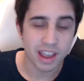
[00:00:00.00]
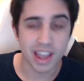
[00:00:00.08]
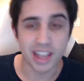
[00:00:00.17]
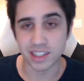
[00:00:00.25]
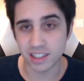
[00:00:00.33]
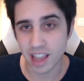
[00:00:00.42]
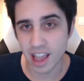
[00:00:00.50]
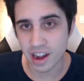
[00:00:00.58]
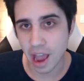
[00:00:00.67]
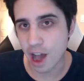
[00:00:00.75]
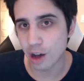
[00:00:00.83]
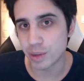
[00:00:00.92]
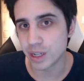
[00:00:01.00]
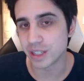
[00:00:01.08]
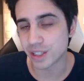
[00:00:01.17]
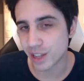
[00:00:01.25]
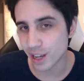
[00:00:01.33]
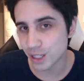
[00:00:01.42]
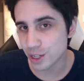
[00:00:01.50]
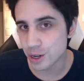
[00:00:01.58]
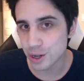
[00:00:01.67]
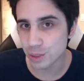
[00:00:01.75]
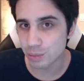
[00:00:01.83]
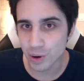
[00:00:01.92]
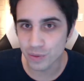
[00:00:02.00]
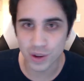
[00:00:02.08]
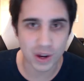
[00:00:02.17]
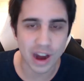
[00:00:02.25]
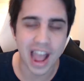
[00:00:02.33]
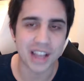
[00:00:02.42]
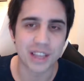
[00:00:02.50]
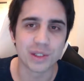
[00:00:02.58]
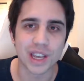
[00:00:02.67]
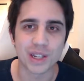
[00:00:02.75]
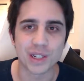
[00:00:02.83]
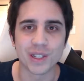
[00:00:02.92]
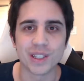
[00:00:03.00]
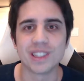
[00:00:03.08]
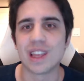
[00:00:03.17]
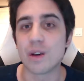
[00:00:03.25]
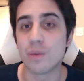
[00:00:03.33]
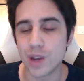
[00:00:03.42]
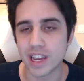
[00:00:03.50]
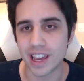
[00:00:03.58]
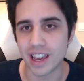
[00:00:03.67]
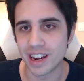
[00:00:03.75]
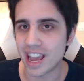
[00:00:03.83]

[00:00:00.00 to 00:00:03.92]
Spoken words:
Instead, I'll be discussing and disproving your accusations that Weekend,